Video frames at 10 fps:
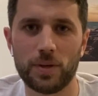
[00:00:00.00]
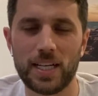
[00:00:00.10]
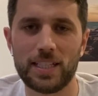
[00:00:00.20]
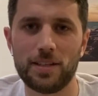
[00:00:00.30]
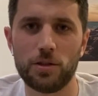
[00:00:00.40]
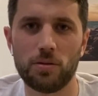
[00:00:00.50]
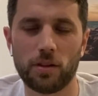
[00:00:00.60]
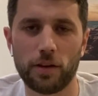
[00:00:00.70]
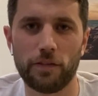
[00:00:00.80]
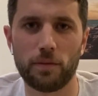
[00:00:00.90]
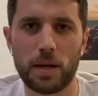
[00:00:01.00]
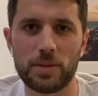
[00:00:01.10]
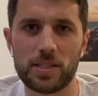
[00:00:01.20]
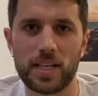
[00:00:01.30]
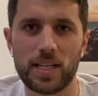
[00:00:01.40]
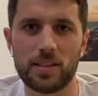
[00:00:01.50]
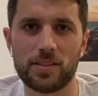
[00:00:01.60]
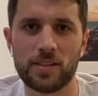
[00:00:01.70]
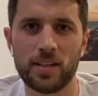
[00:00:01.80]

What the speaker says: what not to do and learn from my mistakes.